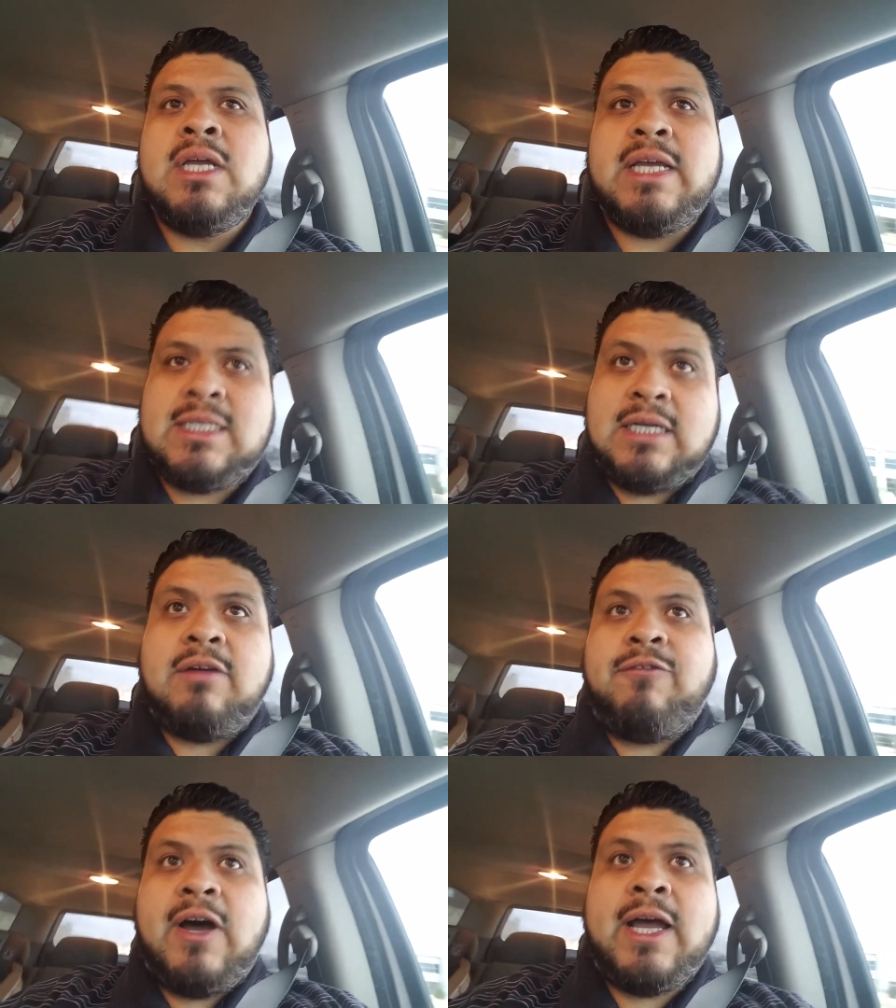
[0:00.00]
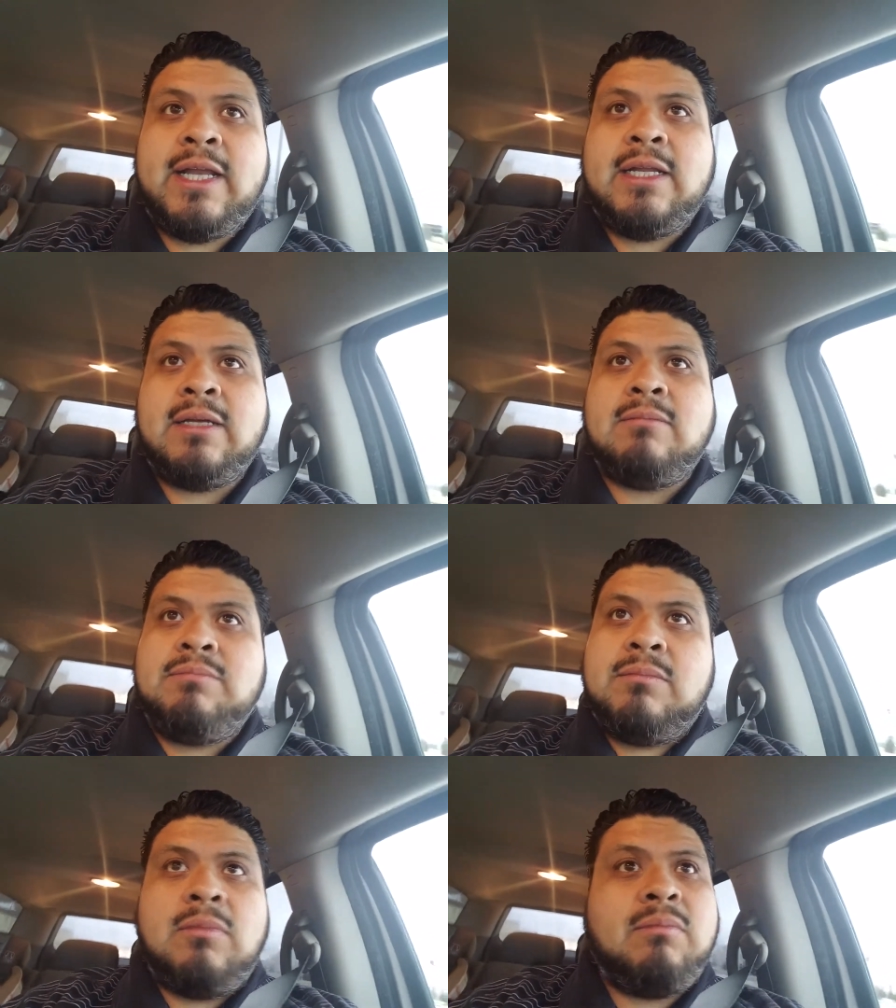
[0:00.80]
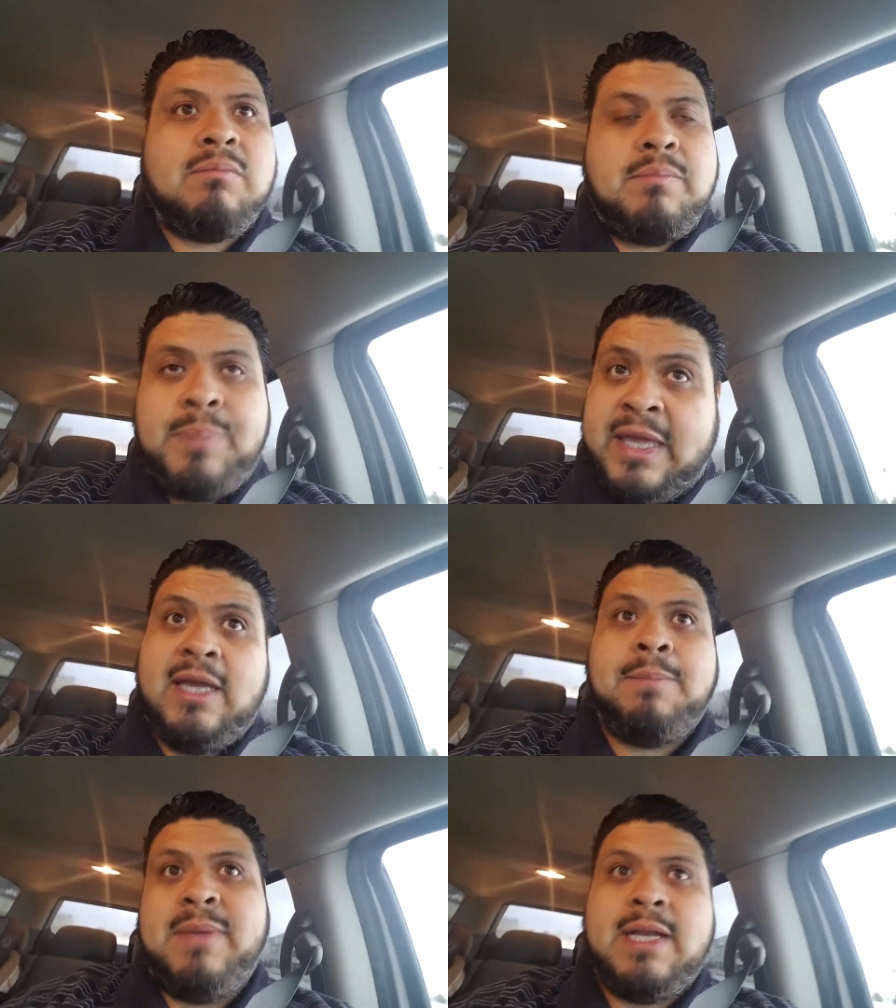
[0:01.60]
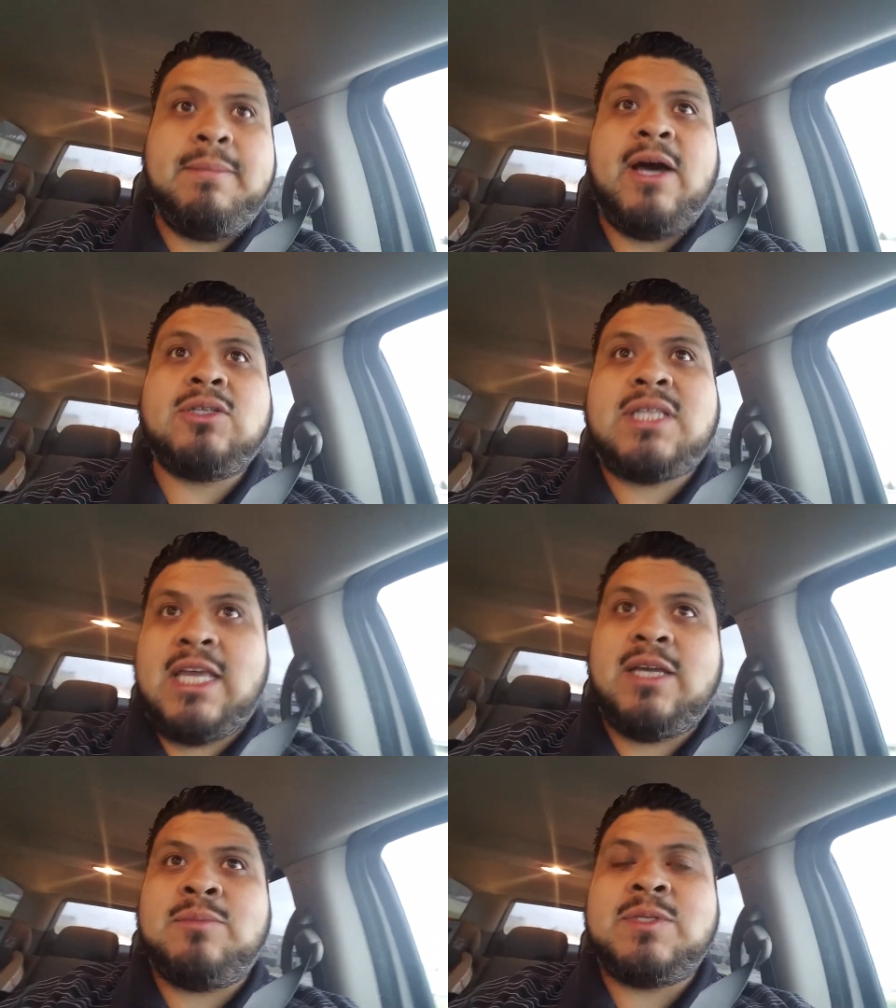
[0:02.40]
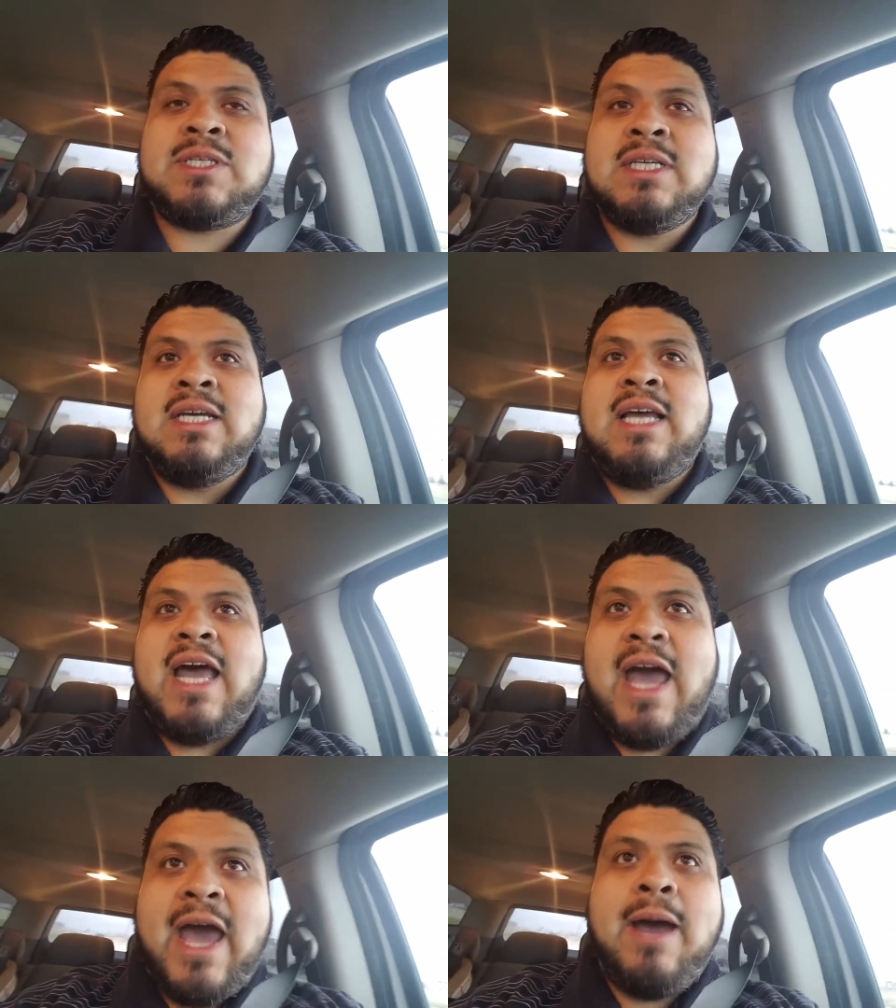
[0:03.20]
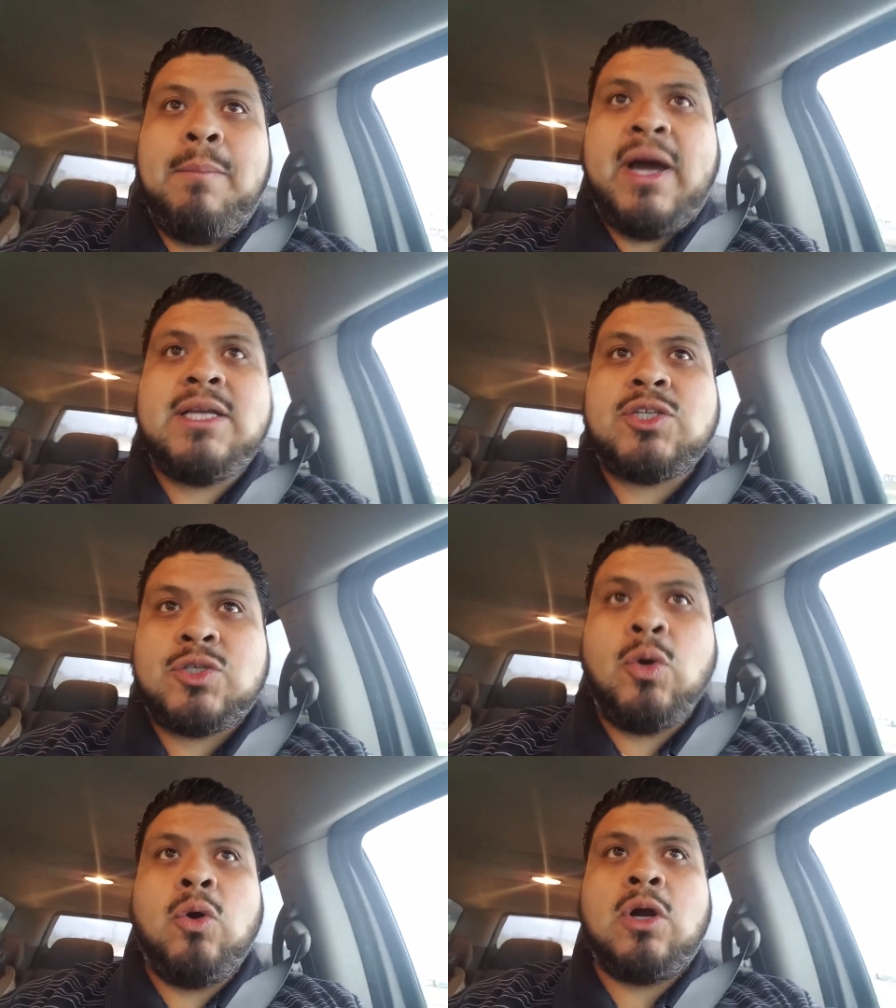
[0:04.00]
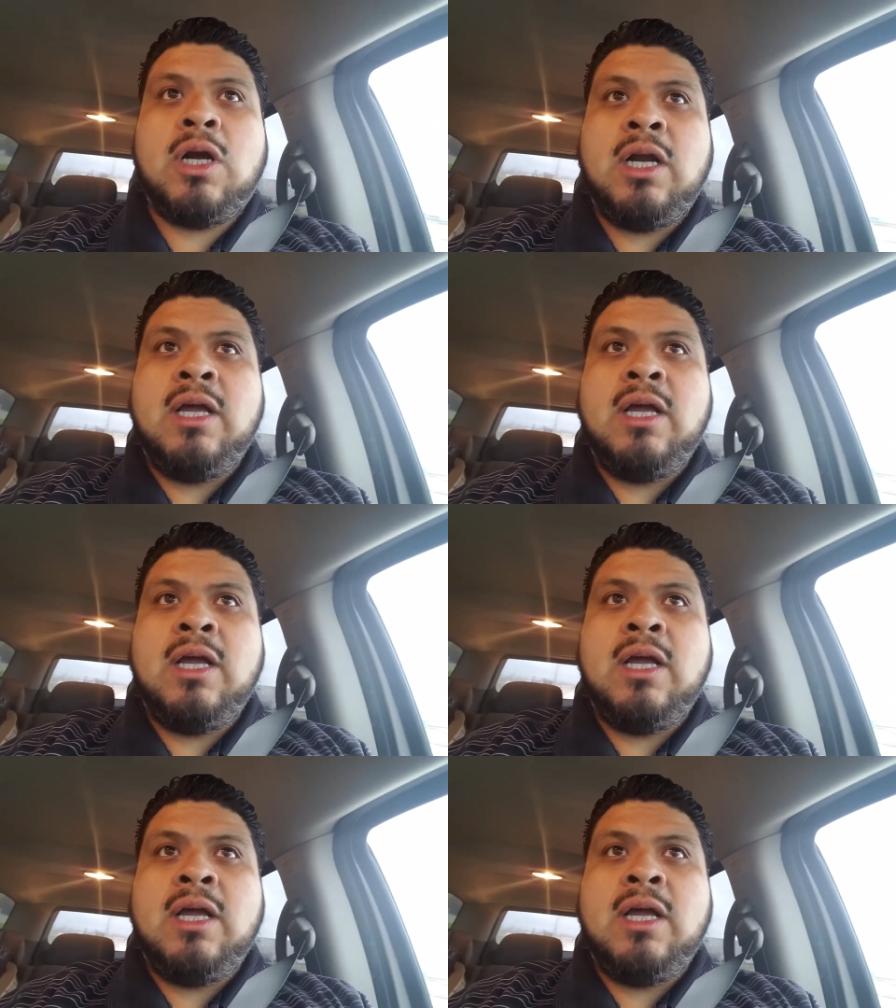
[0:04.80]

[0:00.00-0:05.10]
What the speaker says: is gonna find pink Minnie Mouse themes at my store,